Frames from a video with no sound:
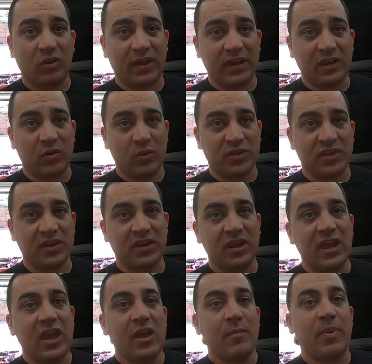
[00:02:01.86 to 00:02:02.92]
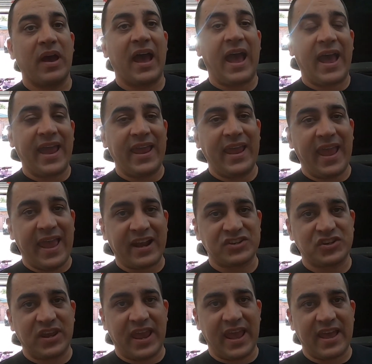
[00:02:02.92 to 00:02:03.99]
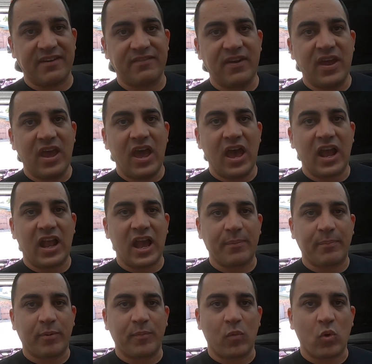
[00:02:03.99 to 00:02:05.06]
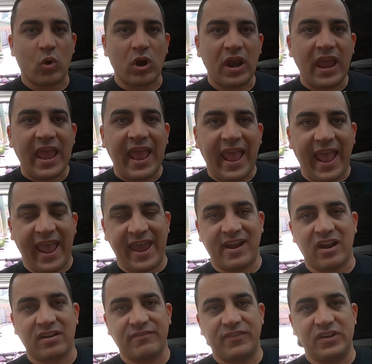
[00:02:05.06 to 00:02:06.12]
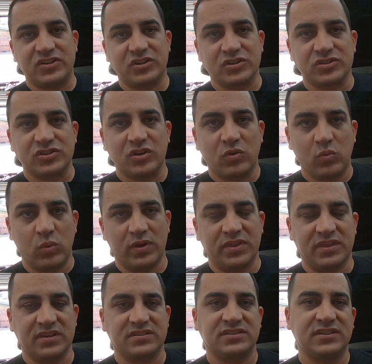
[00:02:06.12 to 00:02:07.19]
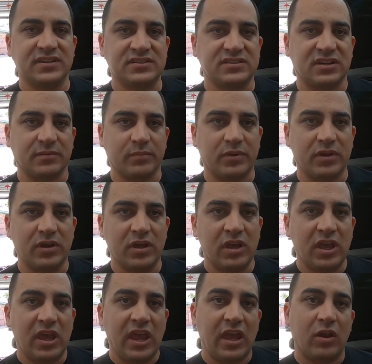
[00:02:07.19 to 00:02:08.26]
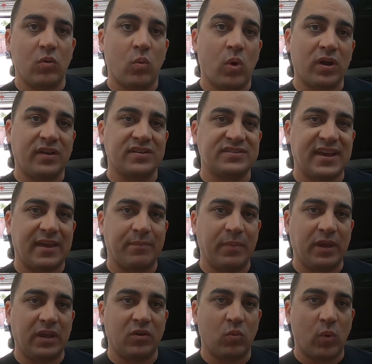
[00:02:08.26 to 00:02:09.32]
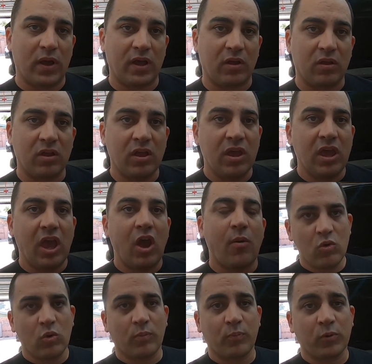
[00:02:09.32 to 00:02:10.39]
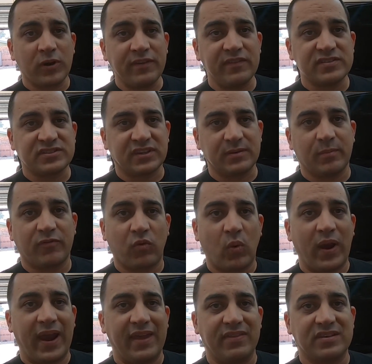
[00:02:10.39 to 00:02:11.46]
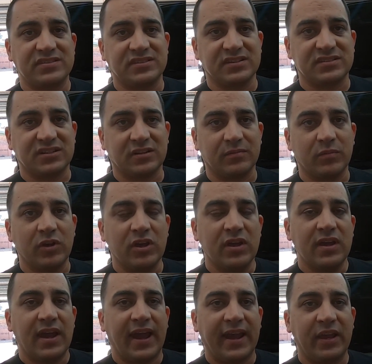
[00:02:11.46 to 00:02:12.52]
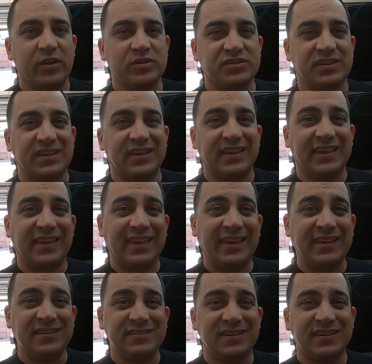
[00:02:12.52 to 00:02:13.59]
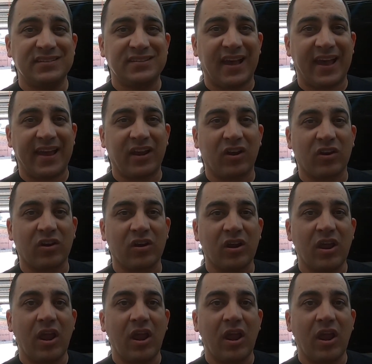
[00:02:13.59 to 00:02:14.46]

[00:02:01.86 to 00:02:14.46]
like with it, but I actually have a couple more add-on features with the system. And what does that mean? Well, previously, before I had the system, I used the Easy Tire